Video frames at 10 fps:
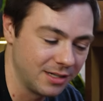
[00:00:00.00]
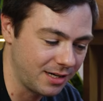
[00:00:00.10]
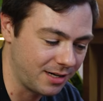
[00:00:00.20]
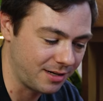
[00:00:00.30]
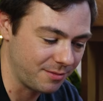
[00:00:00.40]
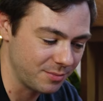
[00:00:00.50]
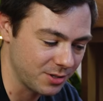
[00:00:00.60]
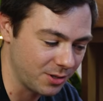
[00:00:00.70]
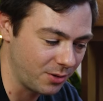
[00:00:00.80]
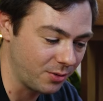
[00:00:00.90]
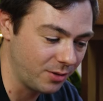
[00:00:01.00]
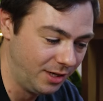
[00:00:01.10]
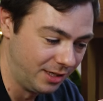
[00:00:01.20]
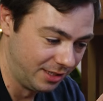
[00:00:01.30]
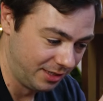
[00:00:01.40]
So
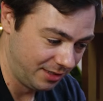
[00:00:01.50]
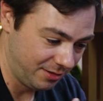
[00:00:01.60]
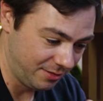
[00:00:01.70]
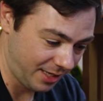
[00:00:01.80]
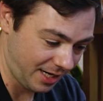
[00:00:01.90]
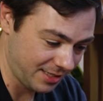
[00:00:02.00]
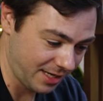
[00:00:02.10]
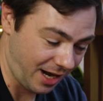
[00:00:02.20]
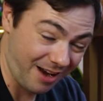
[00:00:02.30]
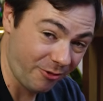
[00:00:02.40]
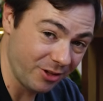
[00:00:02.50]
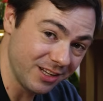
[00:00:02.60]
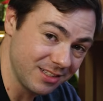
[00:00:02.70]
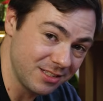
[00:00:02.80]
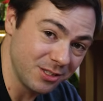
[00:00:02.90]
like I said, I've only
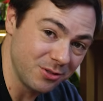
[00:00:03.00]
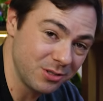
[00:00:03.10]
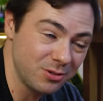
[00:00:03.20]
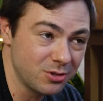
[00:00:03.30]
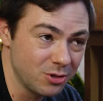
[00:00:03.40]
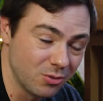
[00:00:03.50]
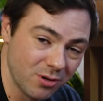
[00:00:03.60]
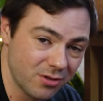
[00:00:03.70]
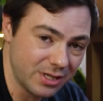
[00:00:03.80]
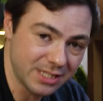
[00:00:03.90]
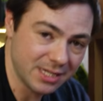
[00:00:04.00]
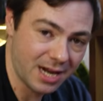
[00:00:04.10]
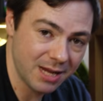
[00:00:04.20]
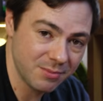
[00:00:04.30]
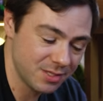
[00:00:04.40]
done CO2 2 or 3
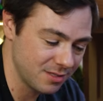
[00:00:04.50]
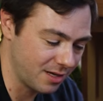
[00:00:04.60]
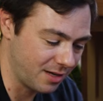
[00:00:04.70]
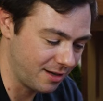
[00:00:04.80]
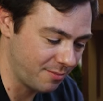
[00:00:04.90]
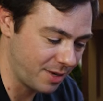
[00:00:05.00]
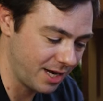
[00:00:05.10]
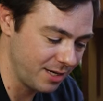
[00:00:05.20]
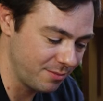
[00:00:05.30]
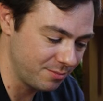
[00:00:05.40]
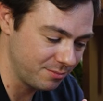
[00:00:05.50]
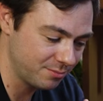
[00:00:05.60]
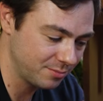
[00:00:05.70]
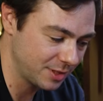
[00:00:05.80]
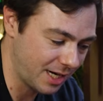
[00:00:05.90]
times. I
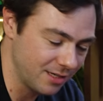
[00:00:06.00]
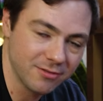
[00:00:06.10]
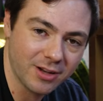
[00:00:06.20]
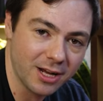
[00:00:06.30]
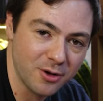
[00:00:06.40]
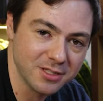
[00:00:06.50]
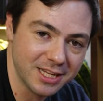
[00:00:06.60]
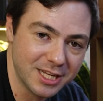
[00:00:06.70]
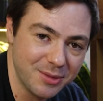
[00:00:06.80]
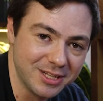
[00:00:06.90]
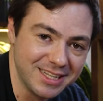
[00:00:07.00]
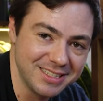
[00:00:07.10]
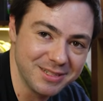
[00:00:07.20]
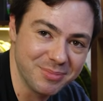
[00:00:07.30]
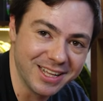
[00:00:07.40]
always like keeping
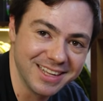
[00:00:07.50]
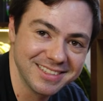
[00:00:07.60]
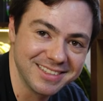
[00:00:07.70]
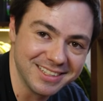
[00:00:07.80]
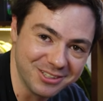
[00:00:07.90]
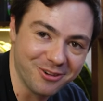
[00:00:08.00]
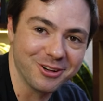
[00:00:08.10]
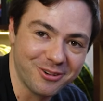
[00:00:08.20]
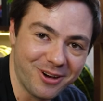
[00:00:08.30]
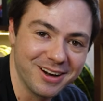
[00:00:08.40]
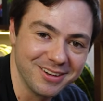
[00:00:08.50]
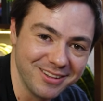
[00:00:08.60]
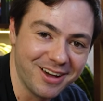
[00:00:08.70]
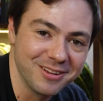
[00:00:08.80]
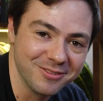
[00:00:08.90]
easy plants that don't require a
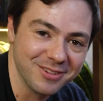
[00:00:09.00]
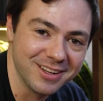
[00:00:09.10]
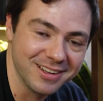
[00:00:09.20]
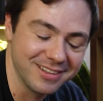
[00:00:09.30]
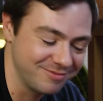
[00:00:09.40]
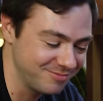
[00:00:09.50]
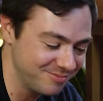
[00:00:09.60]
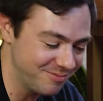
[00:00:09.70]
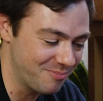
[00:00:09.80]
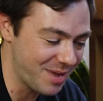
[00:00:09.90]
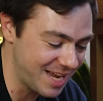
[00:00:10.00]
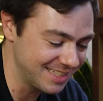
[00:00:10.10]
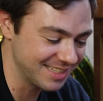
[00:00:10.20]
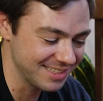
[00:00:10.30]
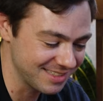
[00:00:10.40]
lot of
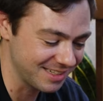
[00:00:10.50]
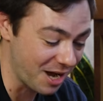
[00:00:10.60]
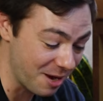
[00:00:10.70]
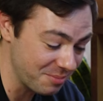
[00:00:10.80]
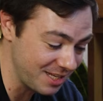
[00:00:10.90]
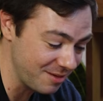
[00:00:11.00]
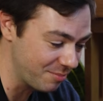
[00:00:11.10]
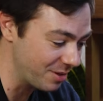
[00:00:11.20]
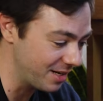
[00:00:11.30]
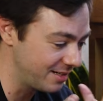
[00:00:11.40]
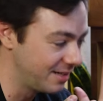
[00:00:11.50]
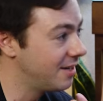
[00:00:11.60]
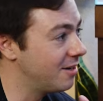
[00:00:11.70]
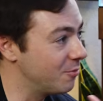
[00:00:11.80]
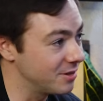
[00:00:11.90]
maintenance and upkeep, but
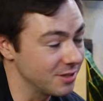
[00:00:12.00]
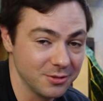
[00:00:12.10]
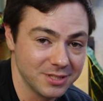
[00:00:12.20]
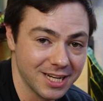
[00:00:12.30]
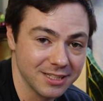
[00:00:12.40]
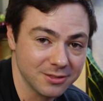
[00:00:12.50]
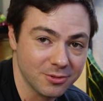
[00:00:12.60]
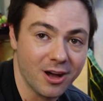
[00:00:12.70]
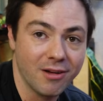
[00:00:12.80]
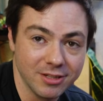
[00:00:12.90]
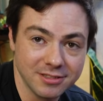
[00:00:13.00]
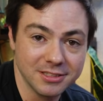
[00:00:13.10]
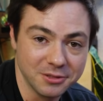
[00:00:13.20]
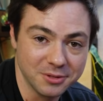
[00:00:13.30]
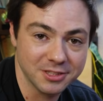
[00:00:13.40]
with the new tanks, we're obviously
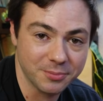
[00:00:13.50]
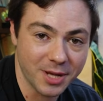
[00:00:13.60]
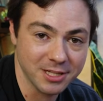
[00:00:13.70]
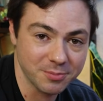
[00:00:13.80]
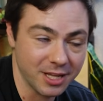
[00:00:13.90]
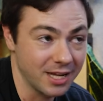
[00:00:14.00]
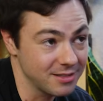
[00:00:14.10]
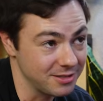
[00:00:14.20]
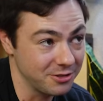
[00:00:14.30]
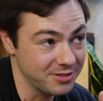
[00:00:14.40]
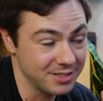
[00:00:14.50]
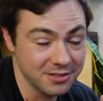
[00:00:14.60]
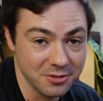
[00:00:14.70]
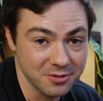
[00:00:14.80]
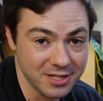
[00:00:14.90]
doing some nice plants, and you'll see
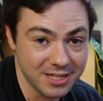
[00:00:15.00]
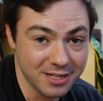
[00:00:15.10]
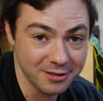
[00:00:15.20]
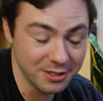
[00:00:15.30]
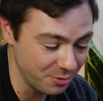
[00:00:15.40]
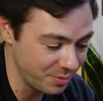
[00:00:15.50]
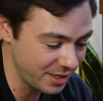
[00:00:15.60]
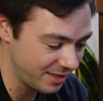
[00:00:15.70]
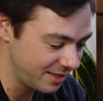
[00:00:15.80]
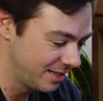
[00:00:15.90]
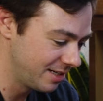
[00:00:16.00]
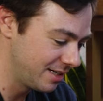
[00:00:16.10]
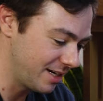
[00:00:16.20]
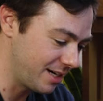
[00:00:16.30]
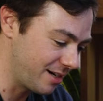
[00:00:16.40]
those in a little bit.
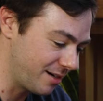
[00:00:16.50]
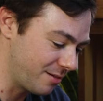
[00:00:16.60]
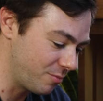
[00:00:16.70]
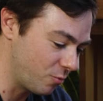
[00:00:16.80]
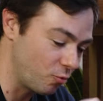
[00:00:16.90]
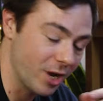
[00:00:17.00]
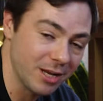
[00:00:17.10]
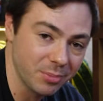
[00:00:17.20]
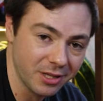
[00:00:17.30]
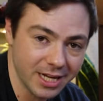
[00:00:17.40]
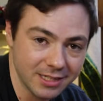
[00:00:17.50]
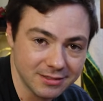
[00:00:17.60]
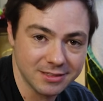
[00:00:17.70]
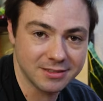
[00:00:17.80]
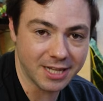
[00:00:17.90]
Red
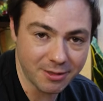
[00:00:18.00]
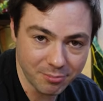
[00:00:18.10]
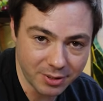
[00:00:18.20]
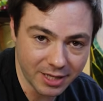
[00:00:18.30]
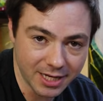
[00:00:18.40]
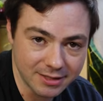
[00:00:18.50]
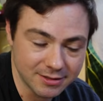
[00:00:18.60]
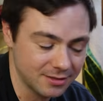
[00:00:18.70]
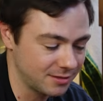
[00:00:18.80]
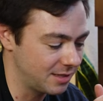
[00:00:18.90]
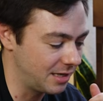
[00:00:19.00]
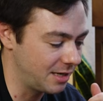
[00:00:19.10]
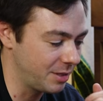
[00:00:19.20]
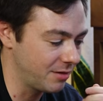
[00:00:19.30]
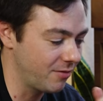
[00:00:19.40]
plants, stem plants,
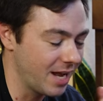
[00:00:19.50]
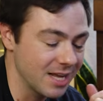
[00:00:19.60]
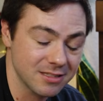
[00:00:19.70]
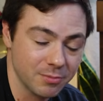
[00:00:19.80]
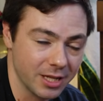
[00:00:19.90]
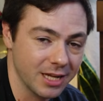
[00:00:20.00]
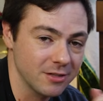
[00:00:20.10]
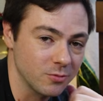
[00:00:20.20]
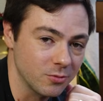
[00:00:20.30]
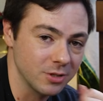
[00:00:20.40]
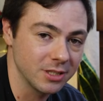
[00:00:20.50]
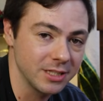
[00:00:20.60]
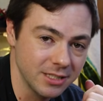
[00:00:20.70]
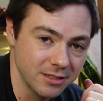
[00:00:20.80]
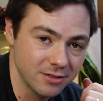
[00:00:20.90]
advanced plants
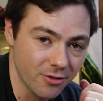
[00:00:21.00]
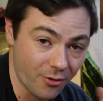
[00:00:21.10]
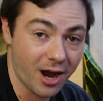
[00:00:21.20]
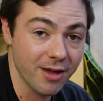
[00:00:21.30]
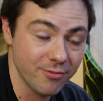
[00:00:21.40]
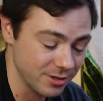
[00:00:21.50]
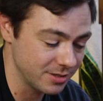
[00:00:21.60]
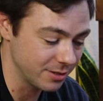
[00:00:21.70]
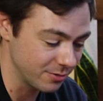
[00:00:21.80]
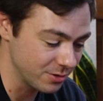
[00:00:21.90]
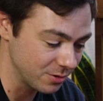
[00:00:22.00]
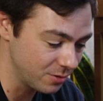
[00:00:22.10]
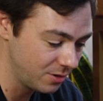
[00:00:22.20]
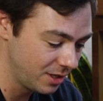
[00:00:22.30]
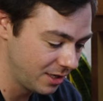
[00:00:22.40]
really thrive with CO2.